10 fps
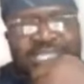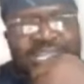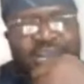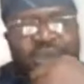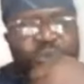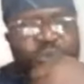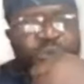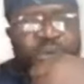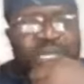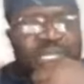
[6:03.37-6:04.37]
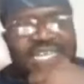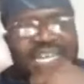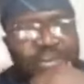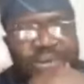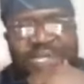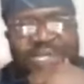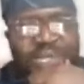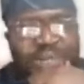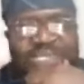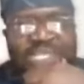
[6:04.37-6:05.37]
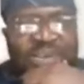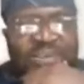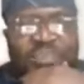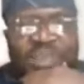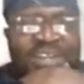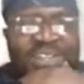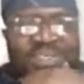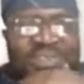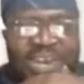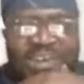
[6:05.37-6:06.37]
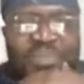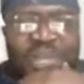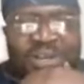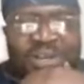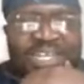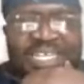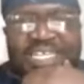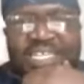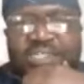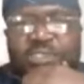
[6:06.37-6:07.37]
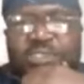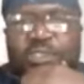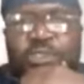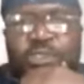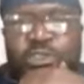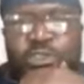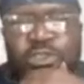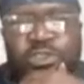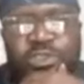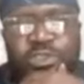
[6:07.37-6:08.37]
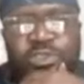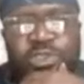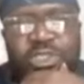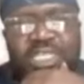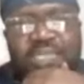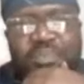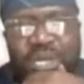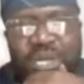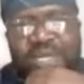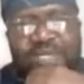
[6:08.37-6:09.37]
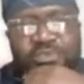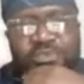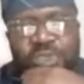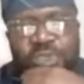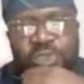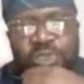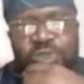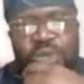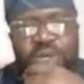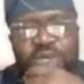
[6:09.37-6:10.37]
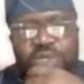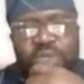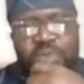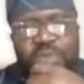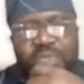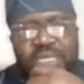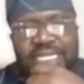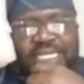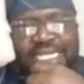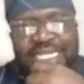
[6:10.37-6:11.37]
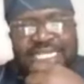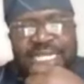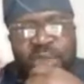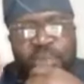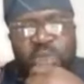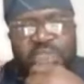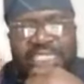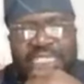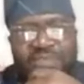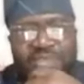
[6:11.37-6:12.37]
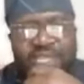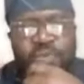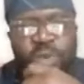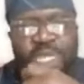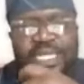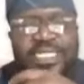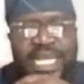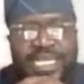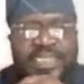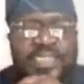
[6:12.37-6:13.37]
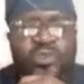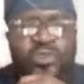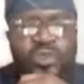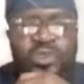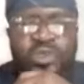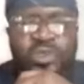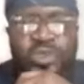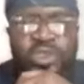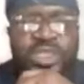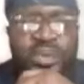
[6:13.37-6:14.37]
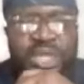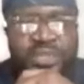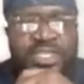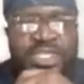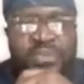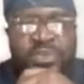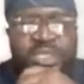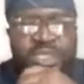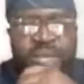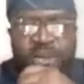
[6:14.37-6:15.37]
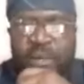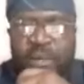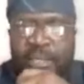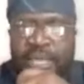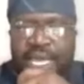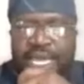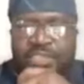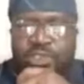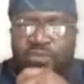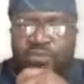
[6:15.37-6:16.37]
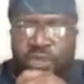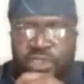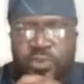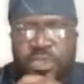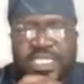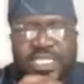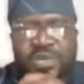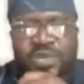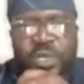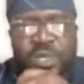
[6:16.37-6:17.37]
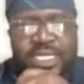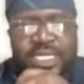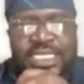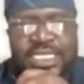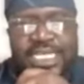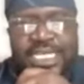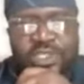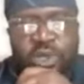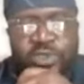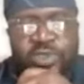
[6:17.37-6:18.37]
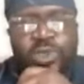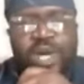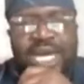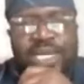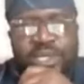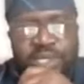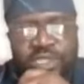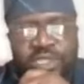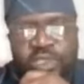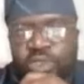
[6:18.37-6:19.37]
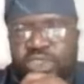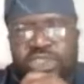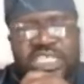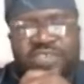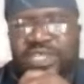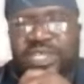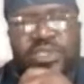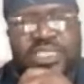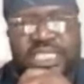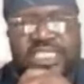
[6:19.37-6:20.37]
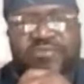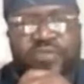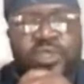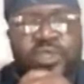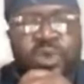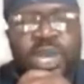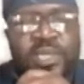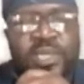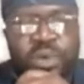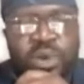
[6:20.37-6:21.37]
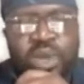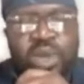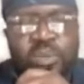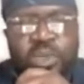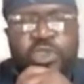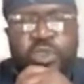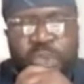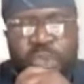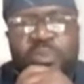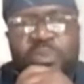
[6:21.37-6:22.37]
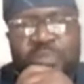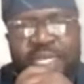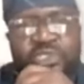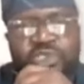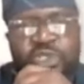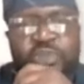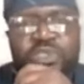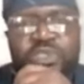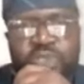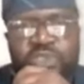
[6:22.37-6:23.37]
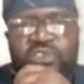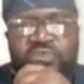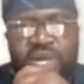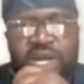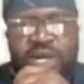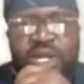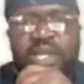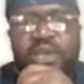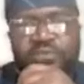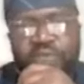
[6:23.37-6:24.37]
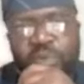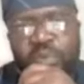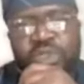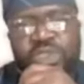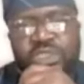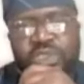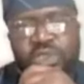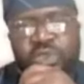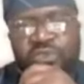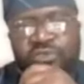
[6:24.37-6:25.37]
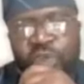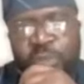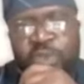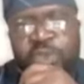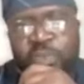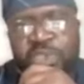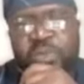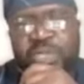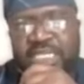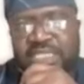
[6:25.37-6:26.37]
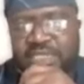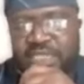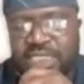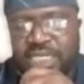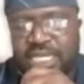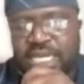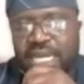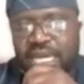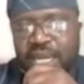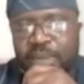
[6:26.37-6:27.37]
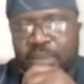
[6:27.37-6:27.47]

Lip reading: my bosses like Wiebe hammering a lot around power, you should know that power, it is a lot more significant when there's access to, to just about every time you need power. And so for us, we see that renewable energy is also another, not even an alternative way to go anymore, but should become the mainstream source of power for most, for most possible activities.